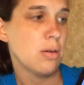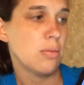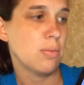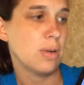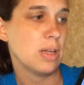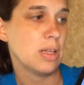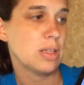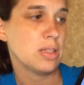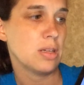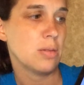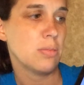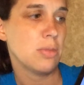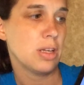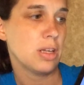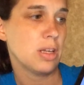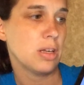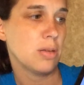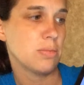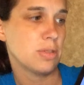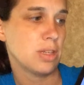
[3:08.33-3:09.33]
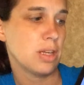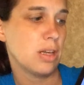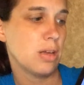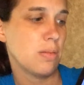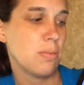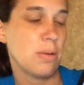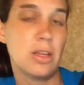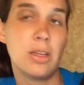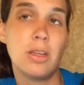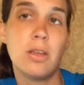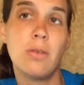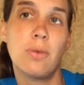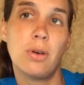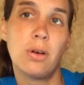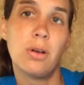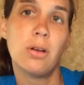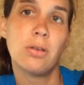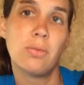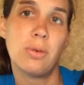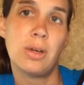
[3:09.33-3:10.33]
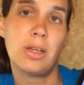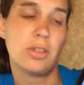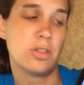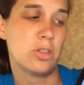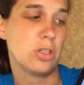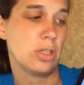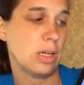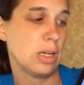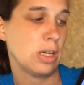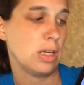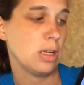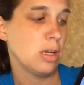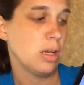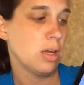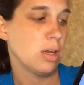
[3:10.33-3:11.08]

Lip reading: when something comes up and you are questioning